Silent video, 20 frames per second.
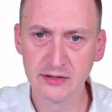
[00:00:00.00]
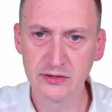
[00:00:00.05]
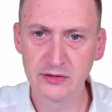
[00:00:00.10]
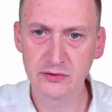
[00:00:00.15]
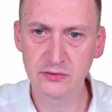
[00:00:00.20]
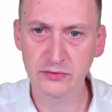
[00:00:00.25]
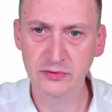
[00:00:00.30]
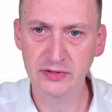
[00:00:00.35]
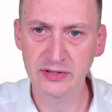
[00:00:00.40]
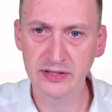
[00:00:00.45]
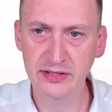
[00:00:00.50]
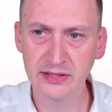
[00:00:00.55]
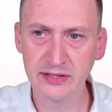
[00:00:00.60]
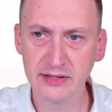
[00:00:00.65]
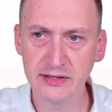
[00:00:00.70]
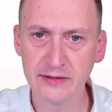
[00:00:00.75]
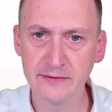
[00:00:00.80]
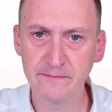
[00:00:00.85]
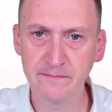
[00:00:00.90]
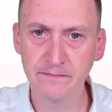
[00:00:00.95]

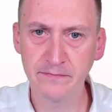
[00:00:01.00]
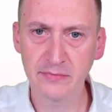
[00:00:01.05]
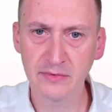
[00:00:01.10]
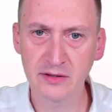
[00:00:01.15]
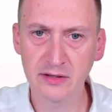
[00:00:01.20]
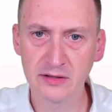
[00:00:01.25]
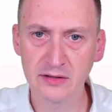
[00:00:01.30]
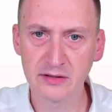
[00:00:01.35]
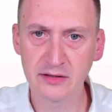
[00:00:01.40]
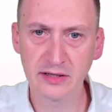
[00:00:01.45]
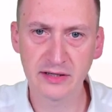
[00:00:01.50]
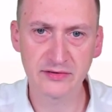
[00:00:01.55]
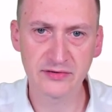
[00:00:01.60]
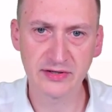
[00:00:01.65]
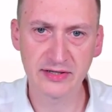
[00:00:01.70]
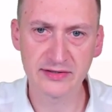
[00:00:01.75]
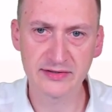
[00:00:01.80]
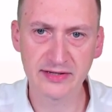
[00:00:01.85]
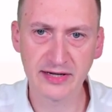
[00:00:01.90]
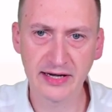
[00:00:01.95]
Okay, to
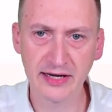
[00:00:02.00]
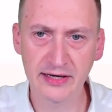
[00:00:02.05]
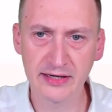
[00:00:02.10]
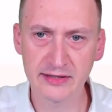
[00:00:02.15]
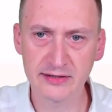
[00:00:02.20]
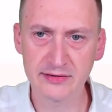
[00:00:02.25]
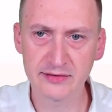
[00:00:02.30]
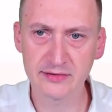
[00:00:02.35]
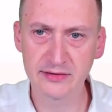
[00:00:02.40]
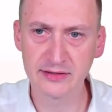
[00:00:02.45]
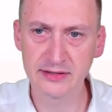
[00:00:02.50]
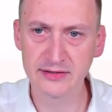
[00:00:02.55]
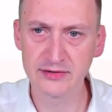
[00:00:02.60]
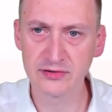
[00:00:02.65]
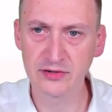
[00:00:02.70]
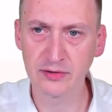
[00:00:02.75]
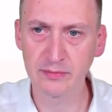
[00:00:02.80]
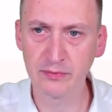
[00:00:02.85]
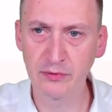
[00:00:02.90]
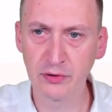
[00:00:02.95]
interact, needs
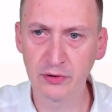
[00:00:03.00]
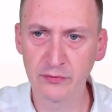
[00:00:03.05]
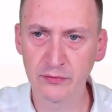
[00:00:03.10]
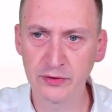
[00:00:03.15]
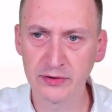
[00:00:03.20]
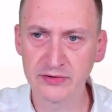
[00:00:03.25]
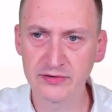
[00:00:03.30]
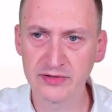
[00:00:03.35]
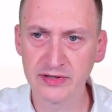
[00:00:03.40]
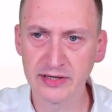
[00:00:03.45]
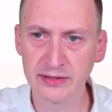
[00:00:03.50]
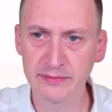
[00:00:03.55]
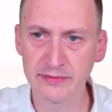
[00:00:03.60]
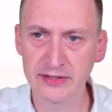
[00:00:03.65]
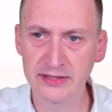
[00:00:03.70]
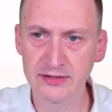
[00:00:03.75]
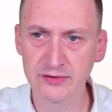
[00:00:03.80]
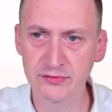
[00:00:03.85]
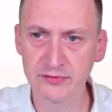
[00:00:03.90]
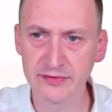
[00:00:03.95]
to deploy runtime
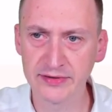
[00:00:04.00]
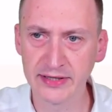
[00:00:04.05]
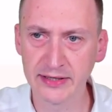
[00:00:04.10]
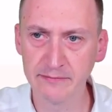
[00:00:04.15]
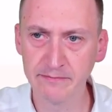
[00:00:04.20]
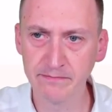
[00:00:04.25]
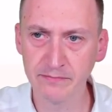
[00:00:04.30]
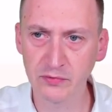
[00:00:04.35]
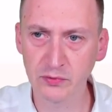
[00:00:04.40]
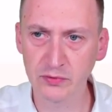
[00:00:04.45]
in each VM.